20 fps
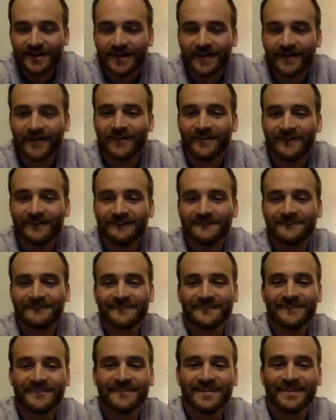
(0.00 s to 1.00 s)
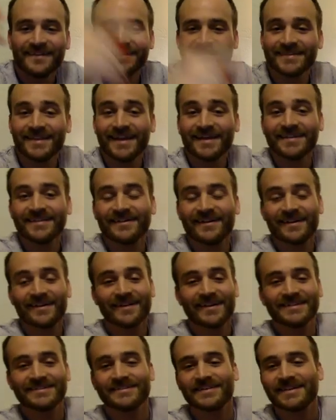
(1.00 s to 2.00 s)
Oh, thank you. I'm
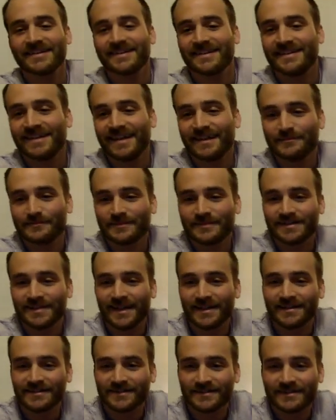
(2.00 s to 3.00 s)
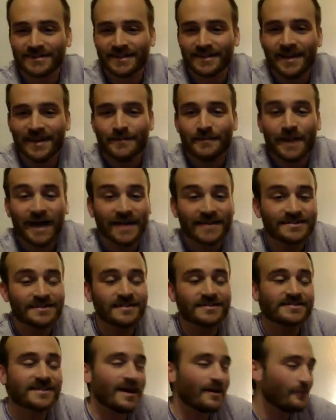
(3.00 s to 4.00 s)
glad you like the name, Sad Joys. Pat
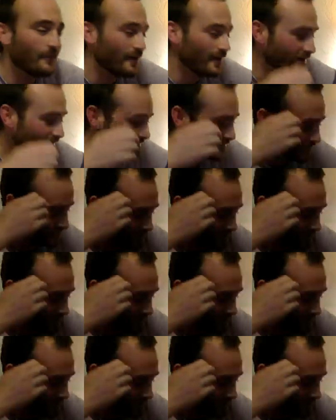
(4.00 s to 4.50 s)
songs. I wanted to